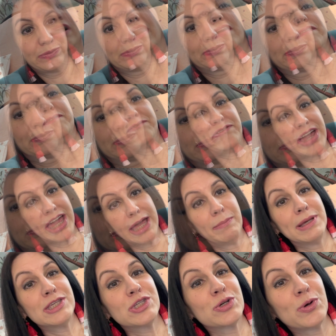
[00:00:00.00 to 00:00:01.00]
A
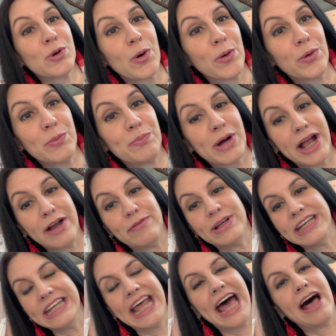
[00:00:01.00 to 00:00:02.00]
famous quote by
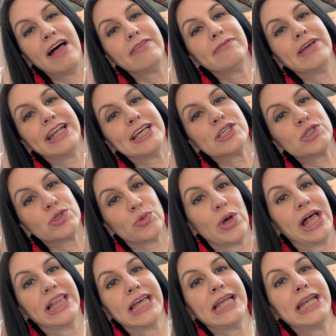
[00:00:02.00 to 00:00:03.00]
renowned
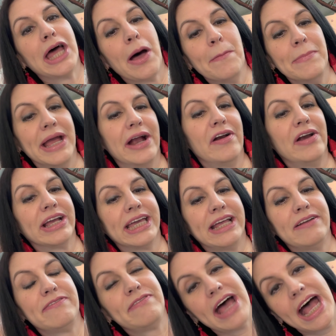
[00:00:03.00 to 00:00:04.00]
Venezuelan
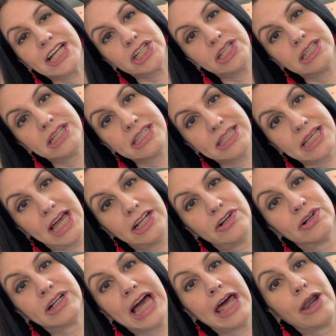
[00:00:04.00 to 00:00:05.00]
American fashion designer
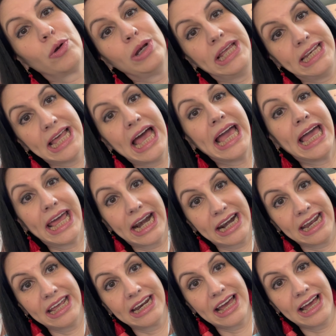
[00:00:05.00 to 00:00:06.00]
Carolina
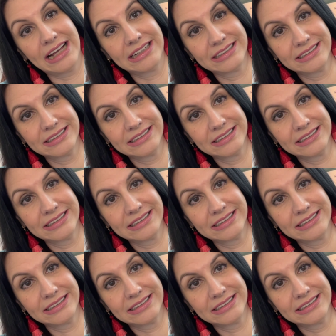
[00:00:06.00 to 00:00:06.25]
Herrera.